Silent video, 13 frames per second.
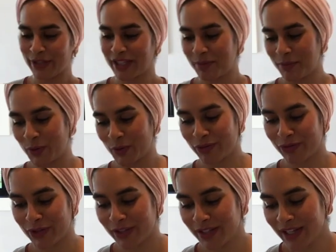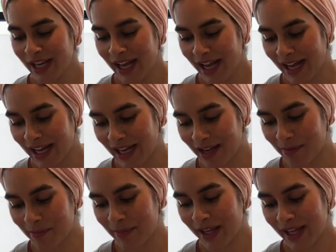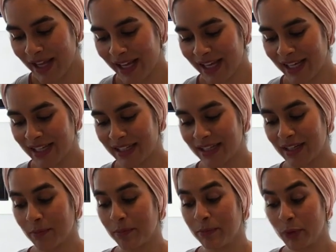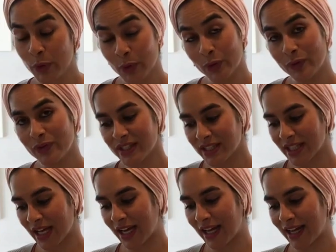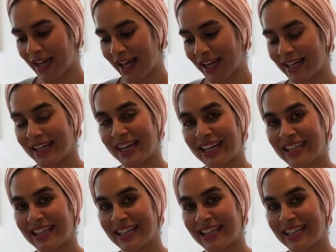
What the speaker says: Really beautiful. It moves at a